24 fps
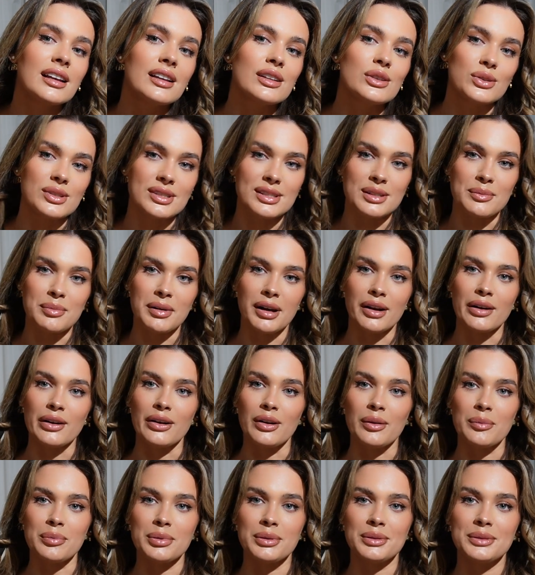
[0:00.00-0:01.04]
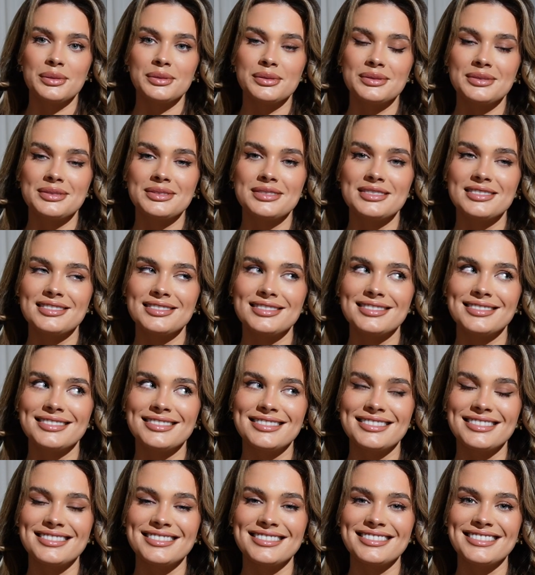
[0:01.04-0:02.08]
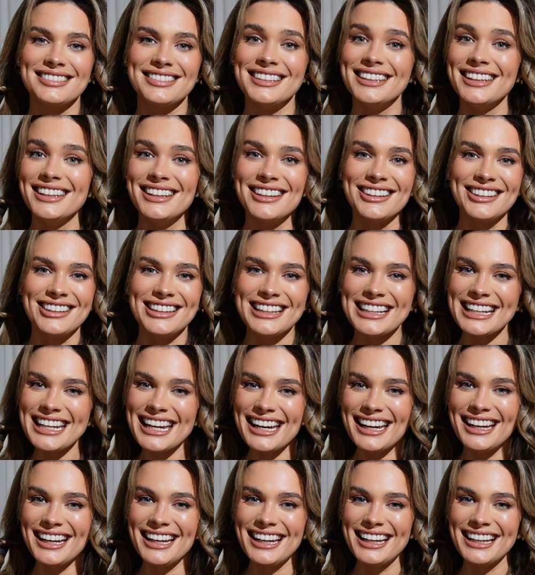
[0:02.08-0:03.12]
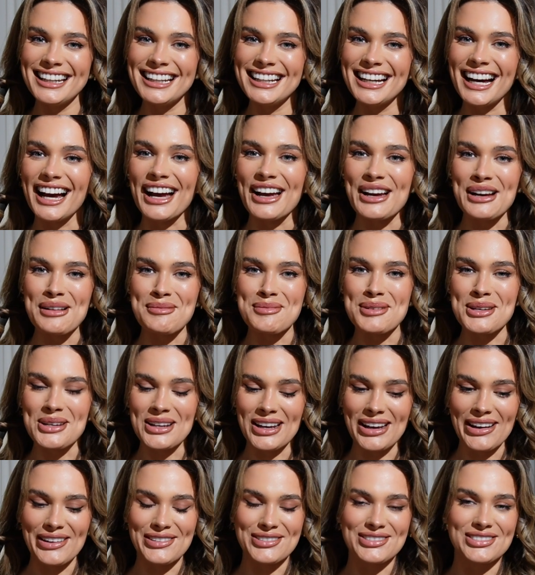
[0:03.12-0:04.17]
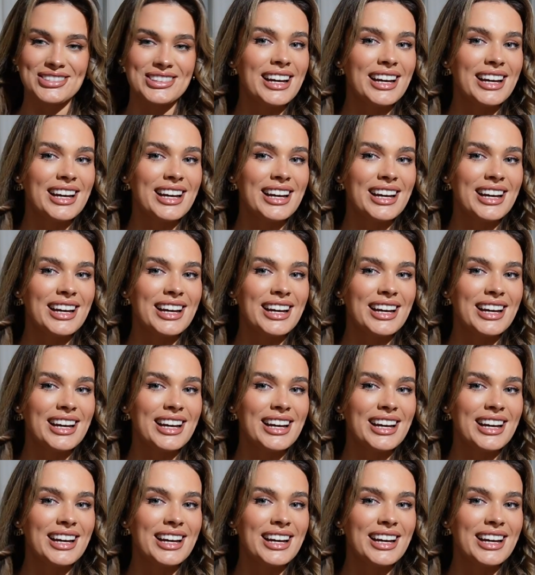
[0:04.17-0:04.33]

Twist it back up. You got it yet? I hope you have.